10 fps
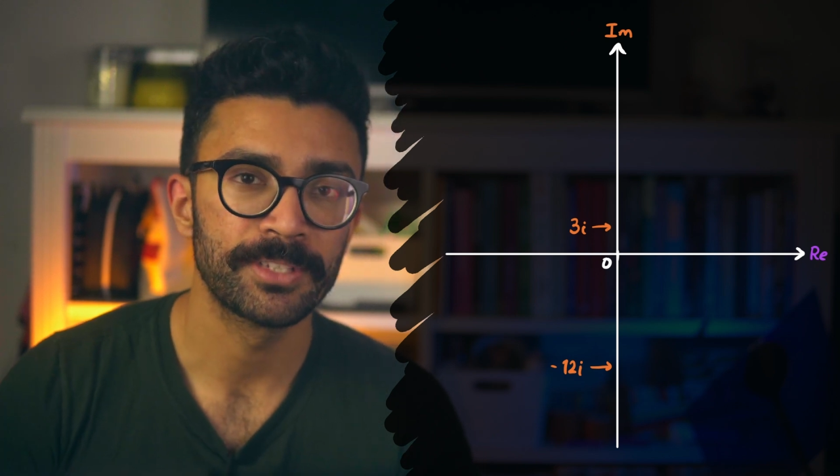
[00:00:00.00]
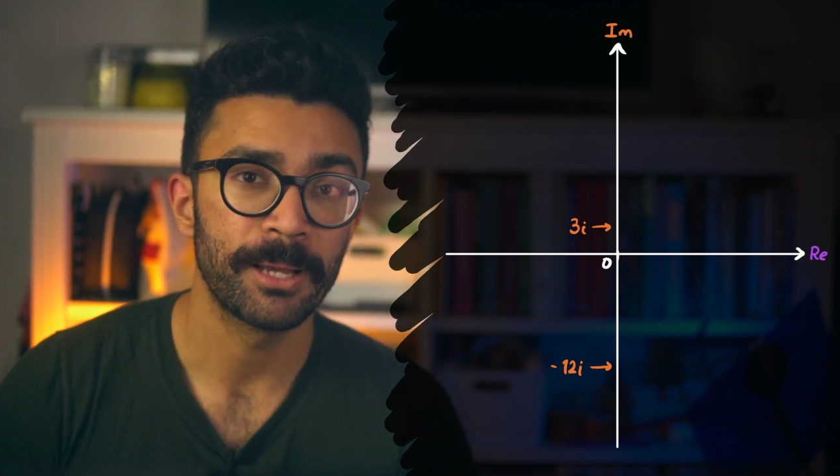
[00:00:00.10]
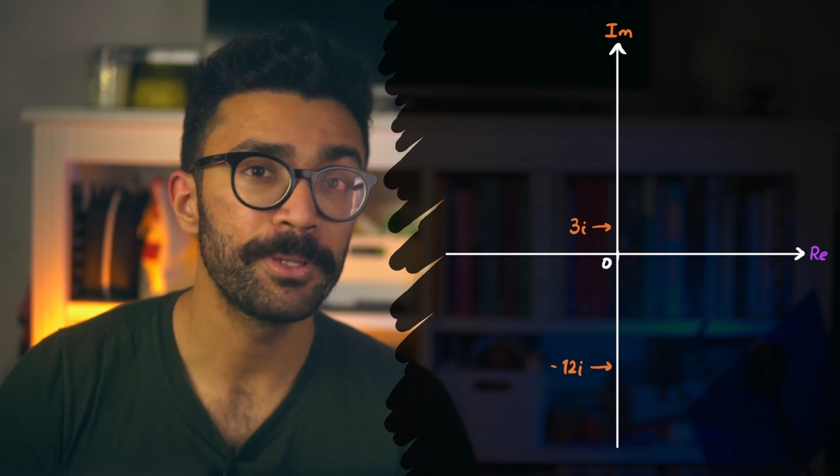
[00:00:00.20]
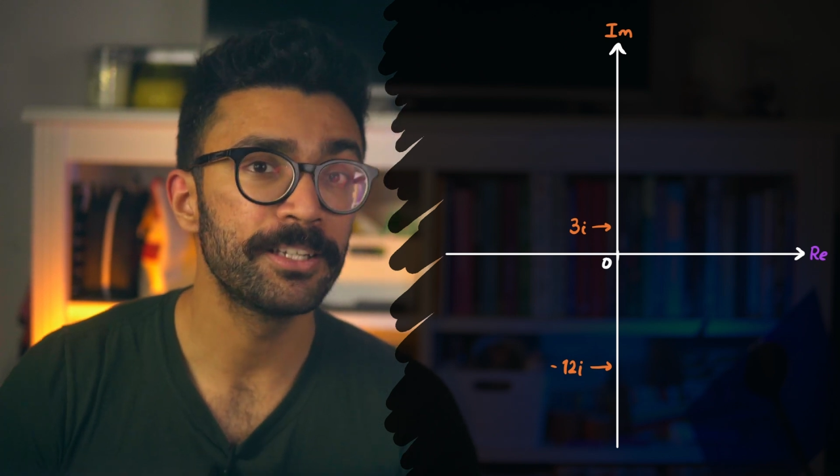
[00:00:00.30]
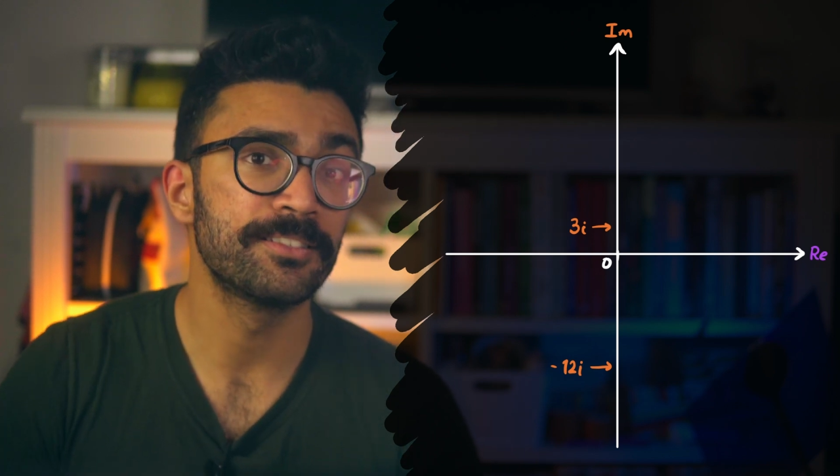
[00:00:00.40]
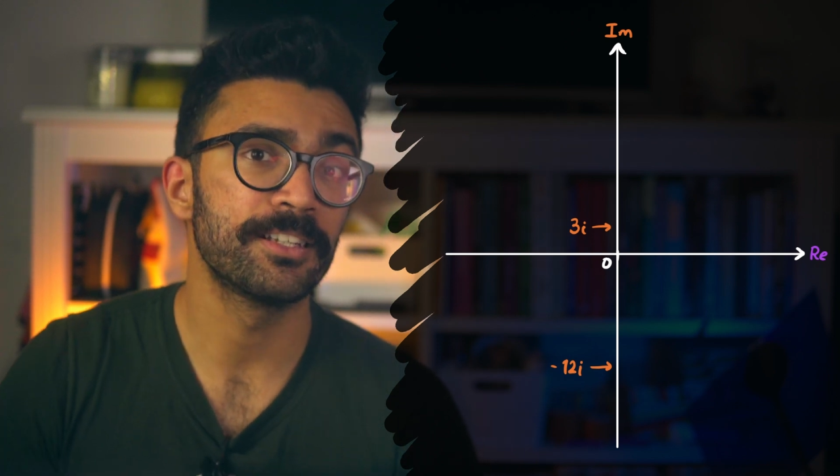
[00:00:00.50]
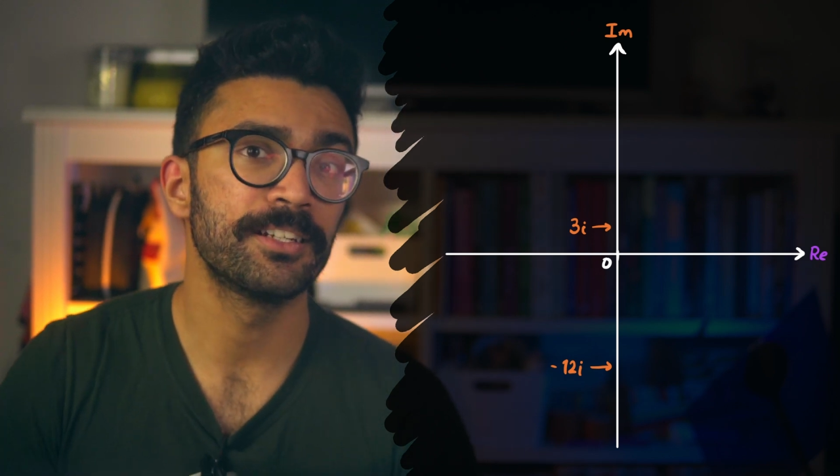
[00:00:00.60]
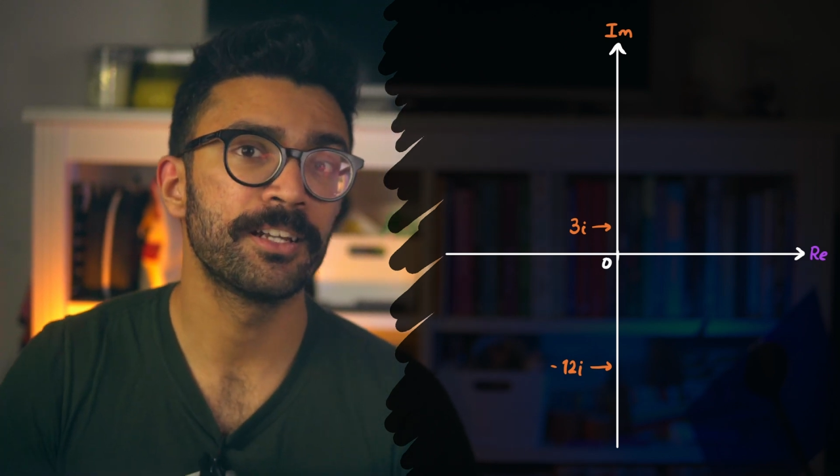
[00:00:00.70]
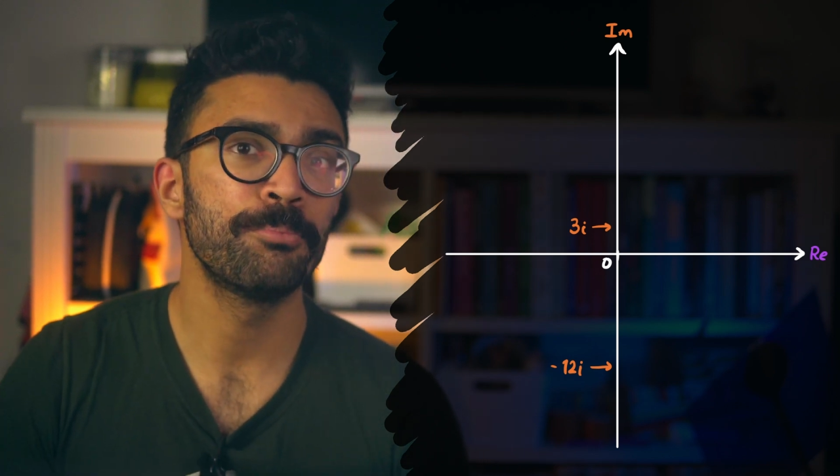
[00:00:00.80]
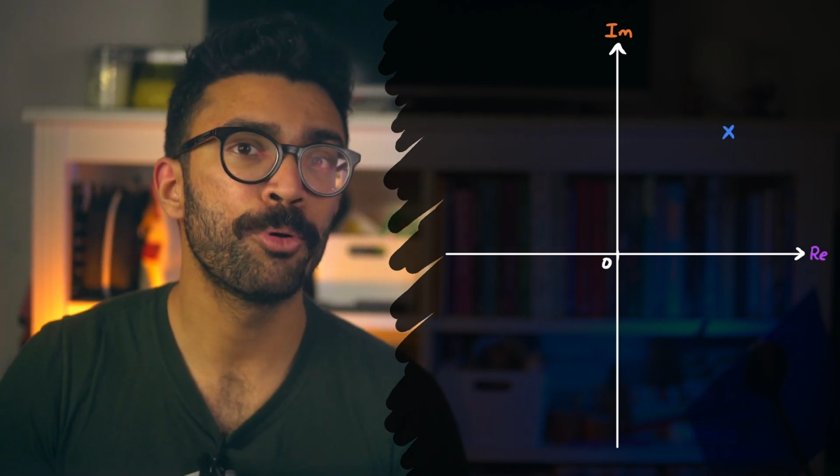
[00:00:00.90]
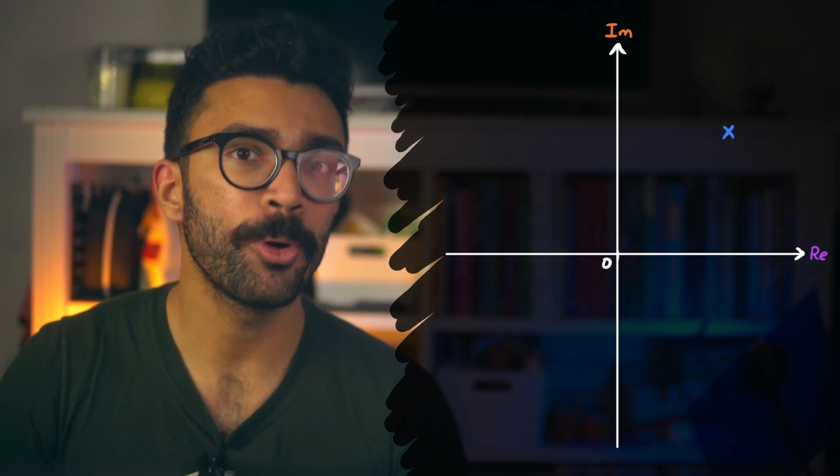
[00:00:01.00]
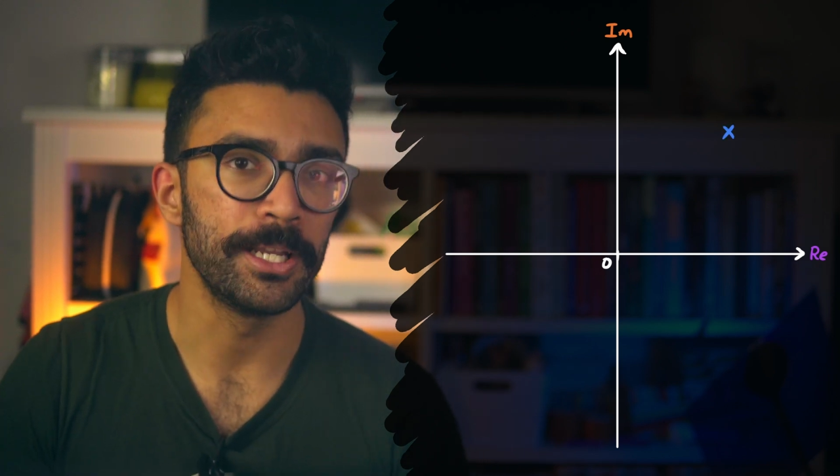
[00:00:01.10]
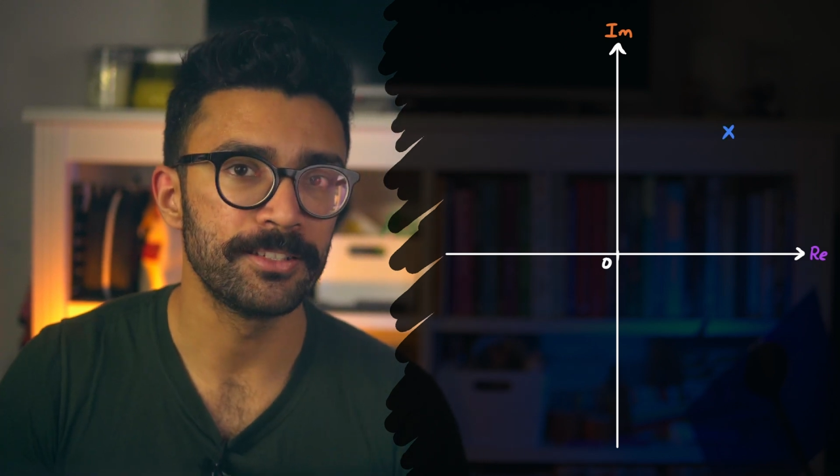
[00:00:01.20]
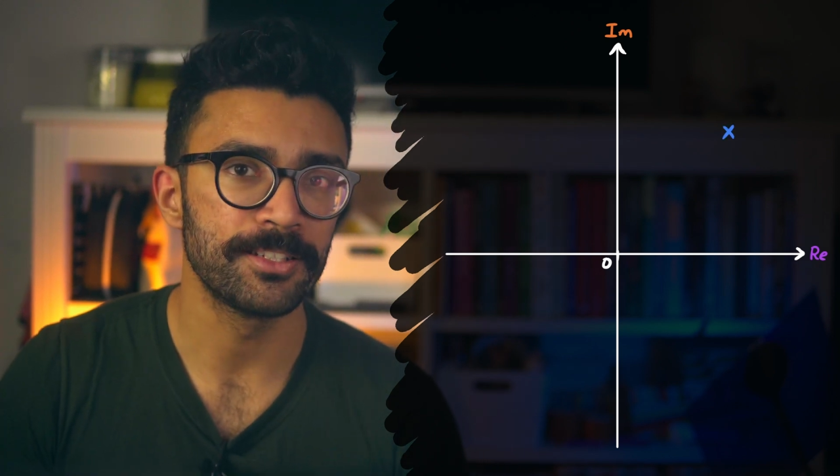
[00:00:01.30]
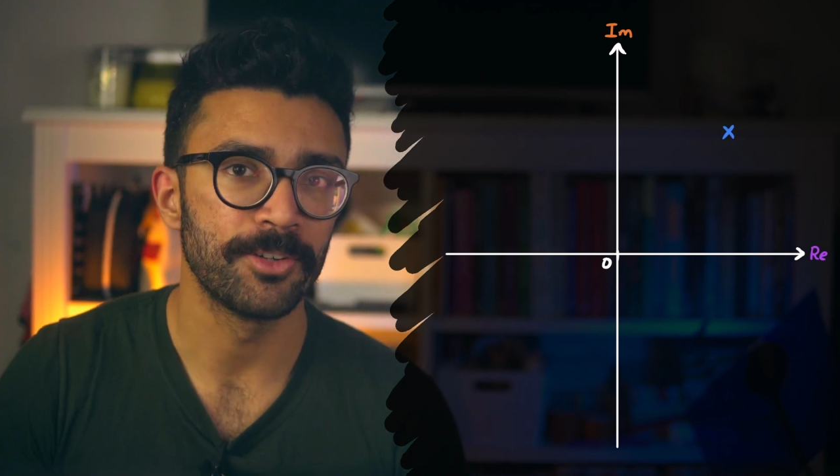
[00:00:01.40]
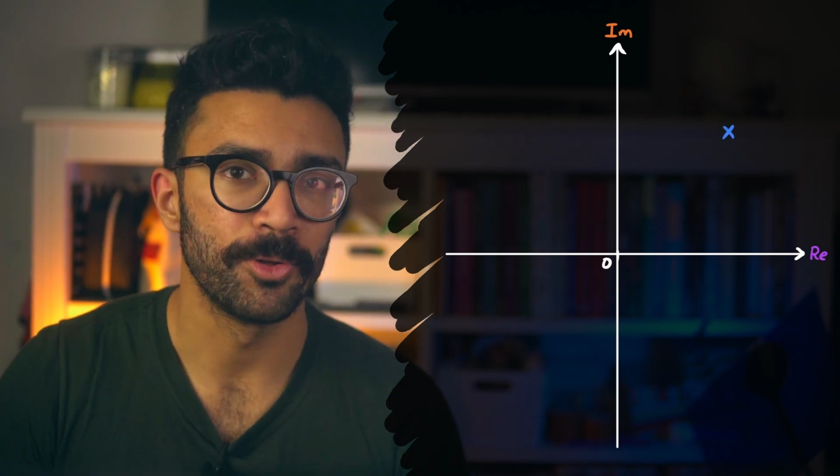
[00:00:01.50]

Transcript: can be considered a point